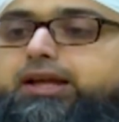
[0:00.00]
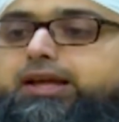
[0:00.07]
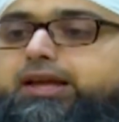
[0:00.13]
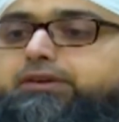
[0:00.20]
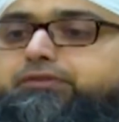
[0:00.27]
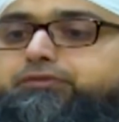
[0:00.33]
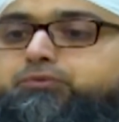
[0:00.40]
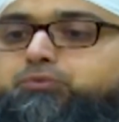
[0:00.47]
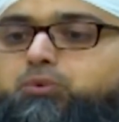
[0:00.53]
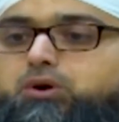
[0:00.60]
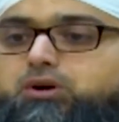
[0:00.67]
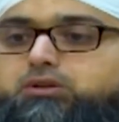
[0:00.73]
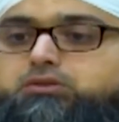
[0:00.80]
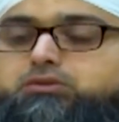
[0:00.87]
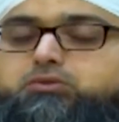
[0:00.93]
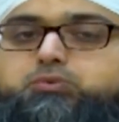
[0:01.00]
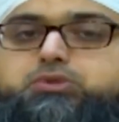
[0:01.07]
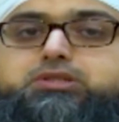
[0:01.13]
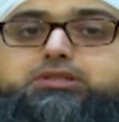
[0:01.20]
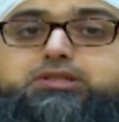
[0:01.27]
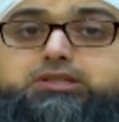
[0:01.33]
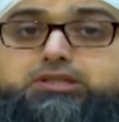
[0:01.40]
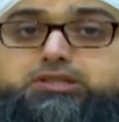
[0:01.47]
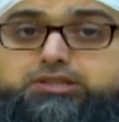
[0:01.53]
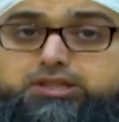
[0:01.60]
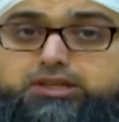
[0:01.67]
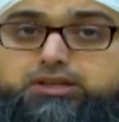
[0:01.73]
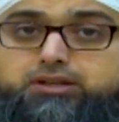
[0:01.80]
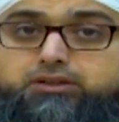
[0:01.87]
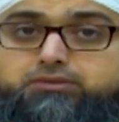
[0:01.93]
If one was
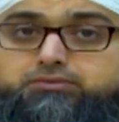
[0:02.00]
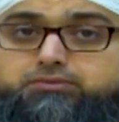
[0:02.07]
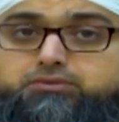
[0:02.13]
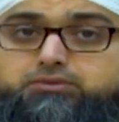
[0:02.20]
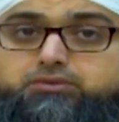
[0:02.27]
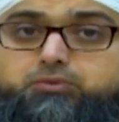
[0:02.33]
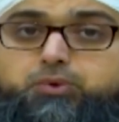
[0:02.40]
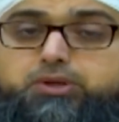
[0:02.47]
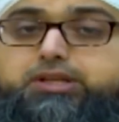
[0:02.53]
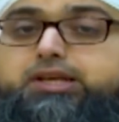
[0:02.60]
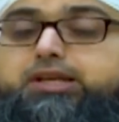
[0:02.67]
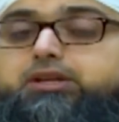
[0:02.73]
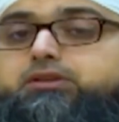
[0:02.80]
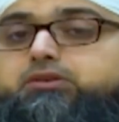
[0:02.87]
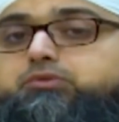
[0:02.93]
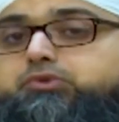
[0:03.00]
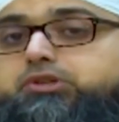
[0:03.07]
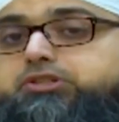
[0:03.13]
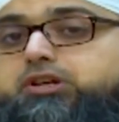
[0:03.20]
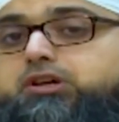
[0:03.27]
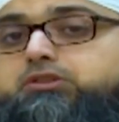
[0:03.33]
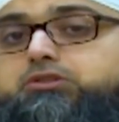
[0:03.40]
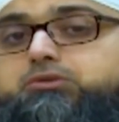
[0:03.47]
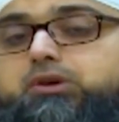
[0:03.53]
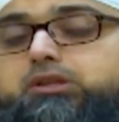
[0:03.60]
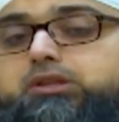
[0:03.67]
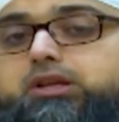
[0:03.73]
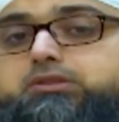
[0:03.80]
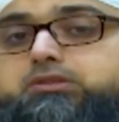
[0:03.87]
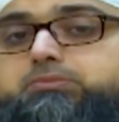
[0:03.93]
sincere when he returned to
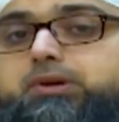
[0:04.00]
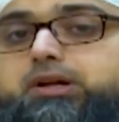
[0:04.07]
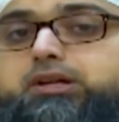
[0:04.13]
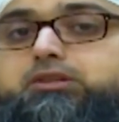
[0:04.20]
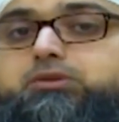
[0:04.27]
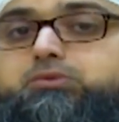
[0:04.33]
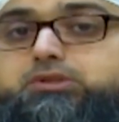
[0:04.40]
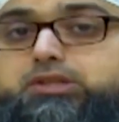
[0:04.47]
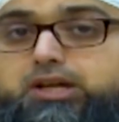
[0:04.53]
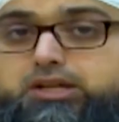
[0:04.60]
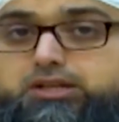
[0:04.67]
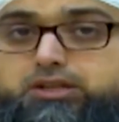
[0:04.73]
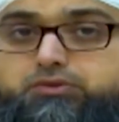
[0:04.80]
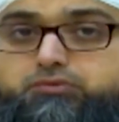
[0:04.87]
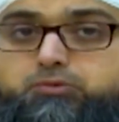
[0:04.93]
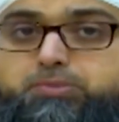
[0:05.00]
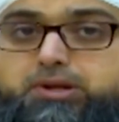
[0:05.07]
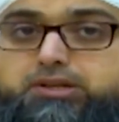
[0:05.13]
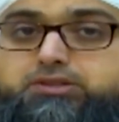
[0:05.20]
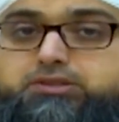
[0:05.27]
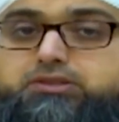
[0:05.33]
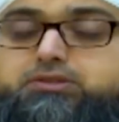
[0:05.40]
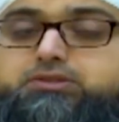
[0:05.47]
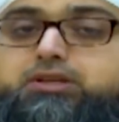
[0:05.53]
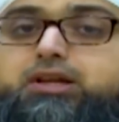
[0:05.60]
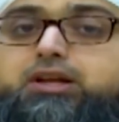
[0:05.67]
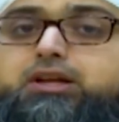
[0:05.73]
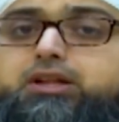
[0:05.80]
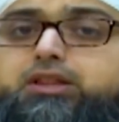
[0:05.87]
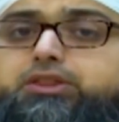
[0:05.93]
Allah subhanahu wa ta'ala in repentance,
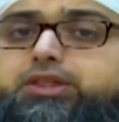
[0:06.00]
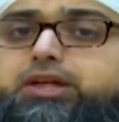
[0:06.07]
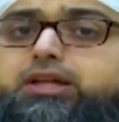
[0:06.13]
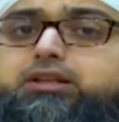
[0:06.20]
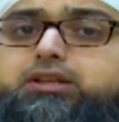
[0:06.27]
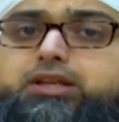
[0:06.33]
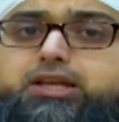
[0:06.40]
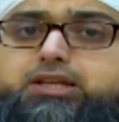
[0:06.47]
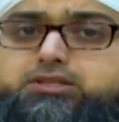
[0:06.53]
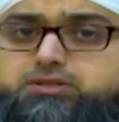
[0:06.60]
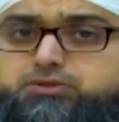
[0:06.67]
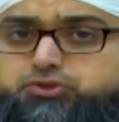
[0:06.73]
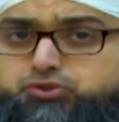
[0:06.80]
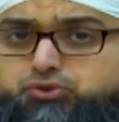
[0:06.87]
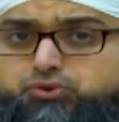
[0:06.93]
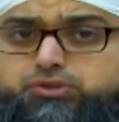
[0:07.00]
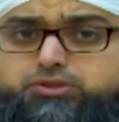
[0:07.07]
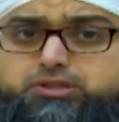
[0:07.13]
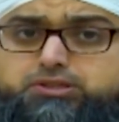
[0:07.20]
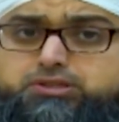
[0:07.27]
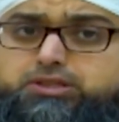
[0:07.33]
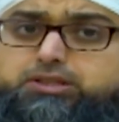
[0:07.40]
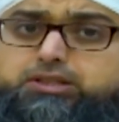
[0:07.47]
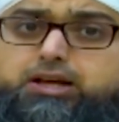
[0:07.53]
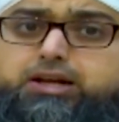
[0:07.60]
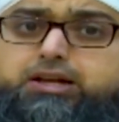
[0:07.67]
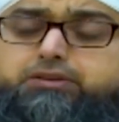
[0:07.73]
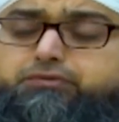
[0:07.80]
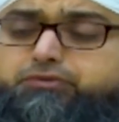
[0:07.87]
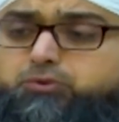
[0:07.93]
then his choices in
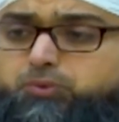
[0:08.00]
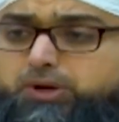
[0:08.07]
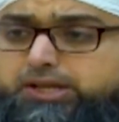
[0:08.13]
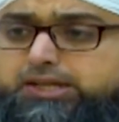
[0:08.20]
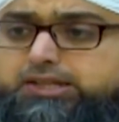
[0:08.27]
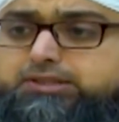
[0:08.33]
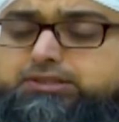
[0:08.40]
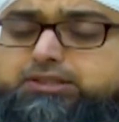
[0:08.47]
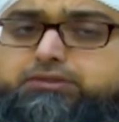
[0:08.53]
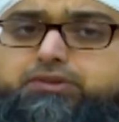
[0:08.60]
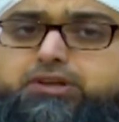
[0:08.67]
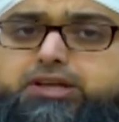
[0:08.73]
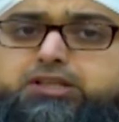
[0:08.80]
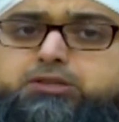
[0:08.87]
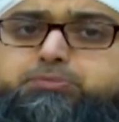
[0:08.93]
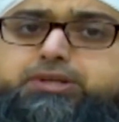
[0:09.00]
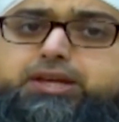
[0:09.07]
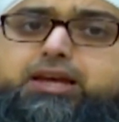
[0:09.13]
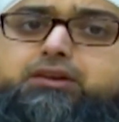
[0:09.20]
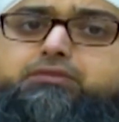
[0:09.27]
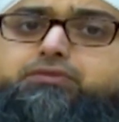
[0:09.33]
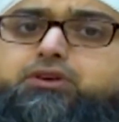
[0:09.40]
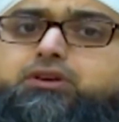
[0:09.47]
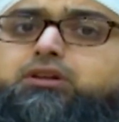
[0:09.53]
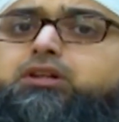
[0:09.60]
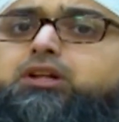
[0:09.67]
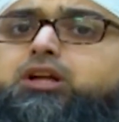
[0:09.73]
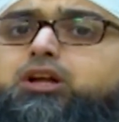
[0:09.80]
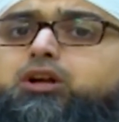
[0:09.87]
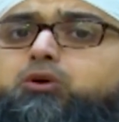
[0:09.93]
life, the way he is living, his behavior
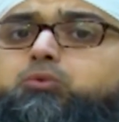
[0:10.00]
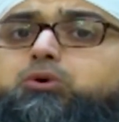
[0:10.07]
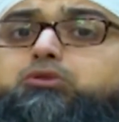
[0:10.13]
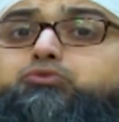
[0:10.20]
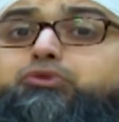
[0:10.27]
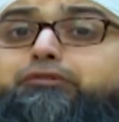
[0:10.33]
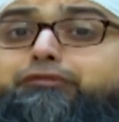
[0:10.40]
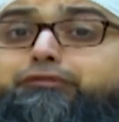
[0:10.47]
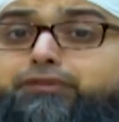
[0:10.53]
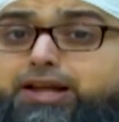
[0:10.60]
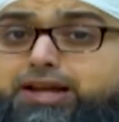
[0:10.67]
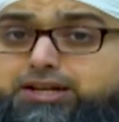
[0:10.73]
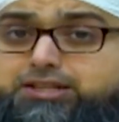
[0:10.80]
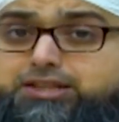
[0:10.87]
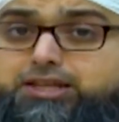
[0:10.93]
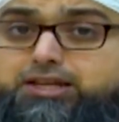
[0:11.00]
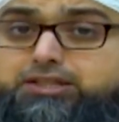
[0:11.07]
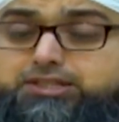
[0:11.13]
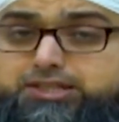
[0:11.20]
will reflect that.